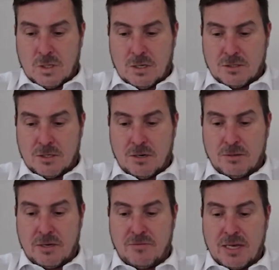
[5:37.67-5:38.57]
So
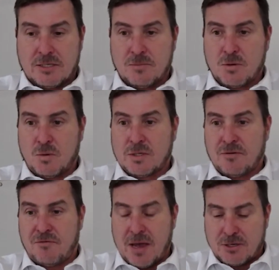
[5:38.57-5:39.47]
give that some thought.
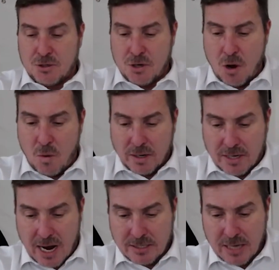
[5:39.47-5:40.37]
In fact, you know what,
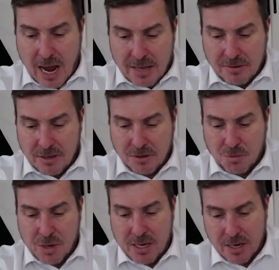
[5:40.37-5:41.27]
guys? I think that
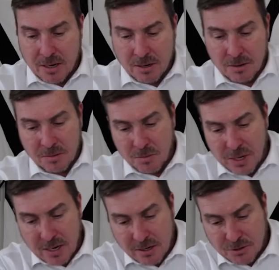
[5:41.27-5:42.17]
we can
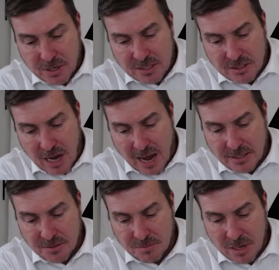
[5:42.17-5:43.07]
address
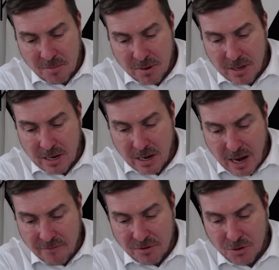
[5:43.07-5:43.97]
item number
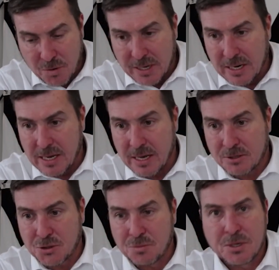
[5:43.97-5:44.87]
11 quickly here
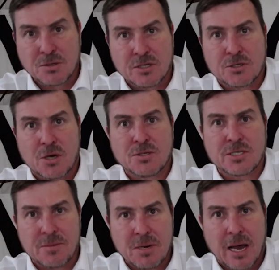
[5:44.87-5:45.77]
too, because it's so
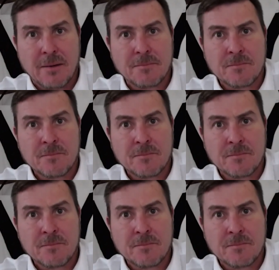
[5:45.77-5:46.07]
similar.